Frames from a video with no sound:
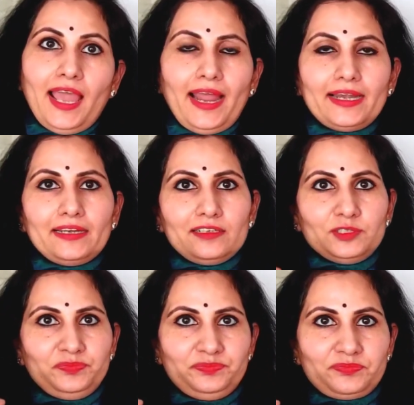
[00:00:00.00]

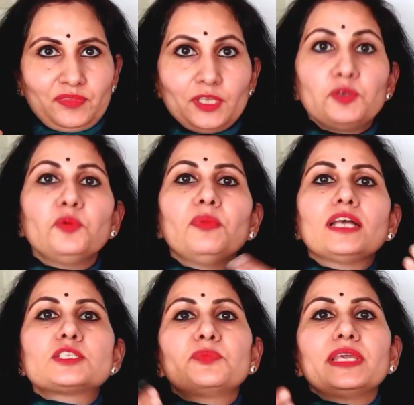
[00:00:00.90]
and you
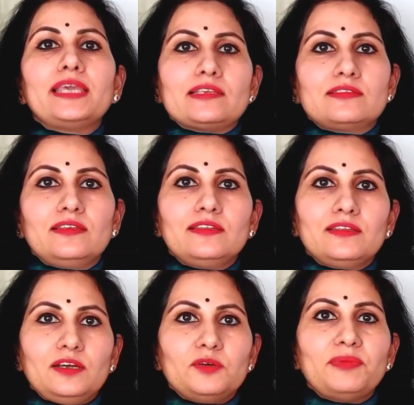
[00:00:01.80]
must be guessing
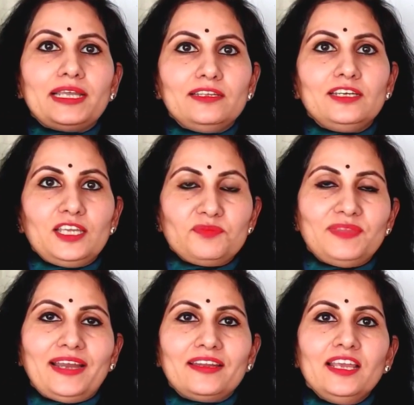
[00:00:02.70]
by the name
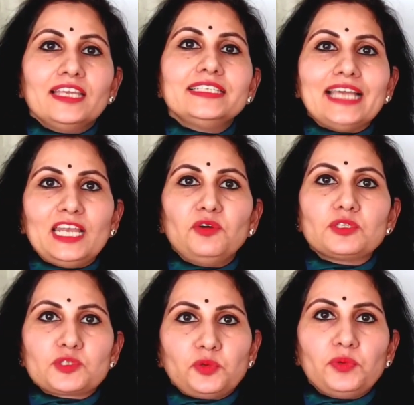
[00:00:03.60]
that
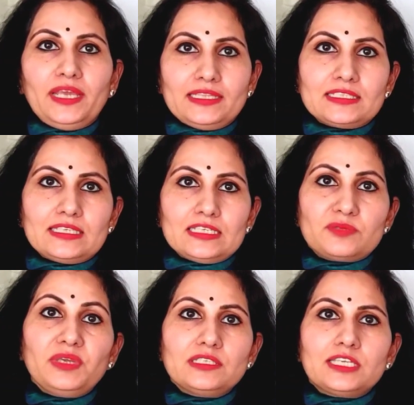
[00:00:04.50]
yellowstonensis
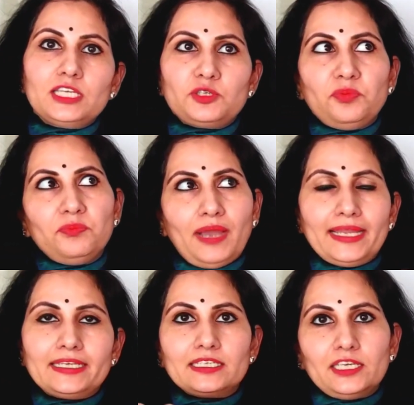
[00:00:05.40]
means it
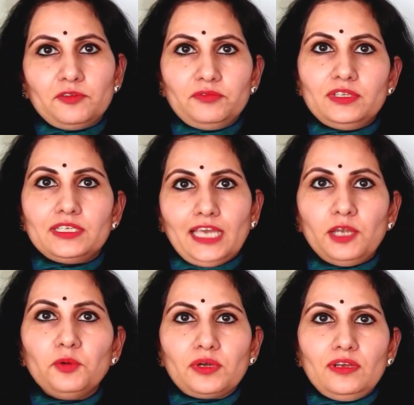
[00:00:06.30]
might give the
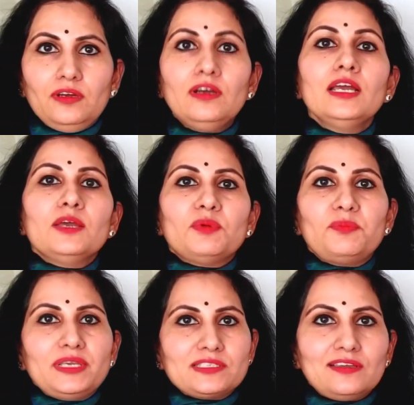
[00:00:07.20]
yellow color, but
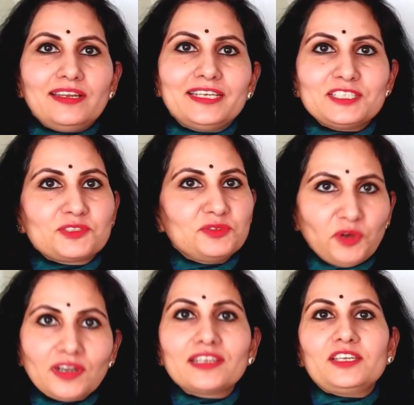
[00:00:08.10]
basically it is
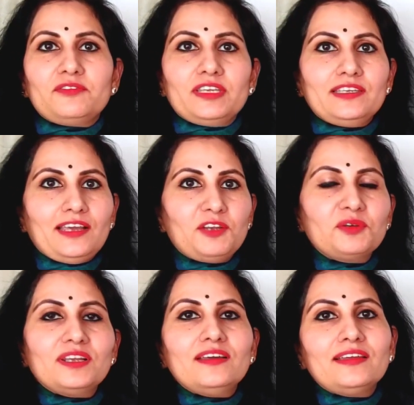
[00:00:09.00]
not giving yellow
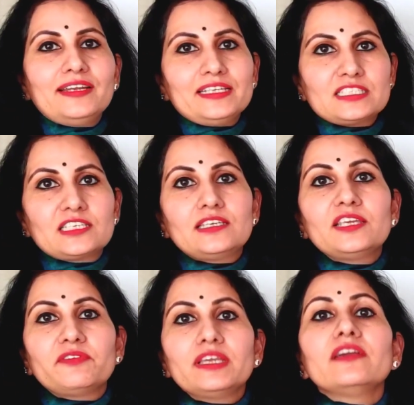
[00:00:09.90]
color, it is
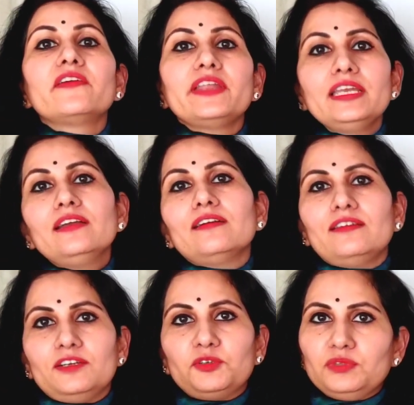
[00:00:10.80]
giving green
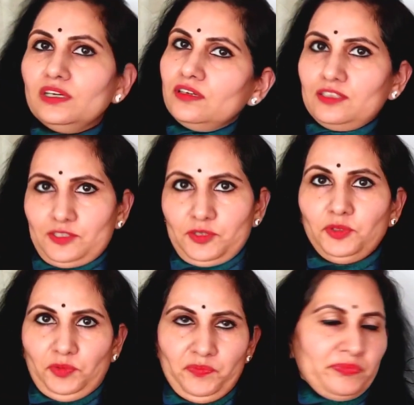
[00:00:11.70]
color to the
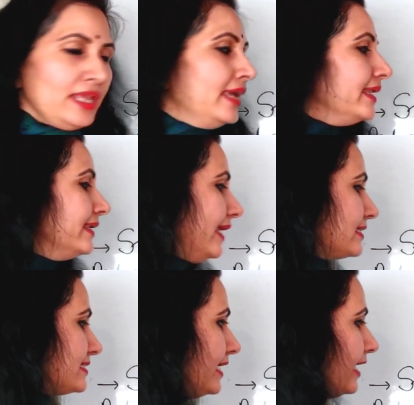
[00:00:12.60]
snow.
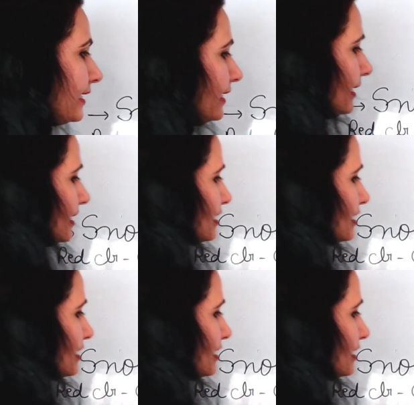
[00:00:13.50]
Next algae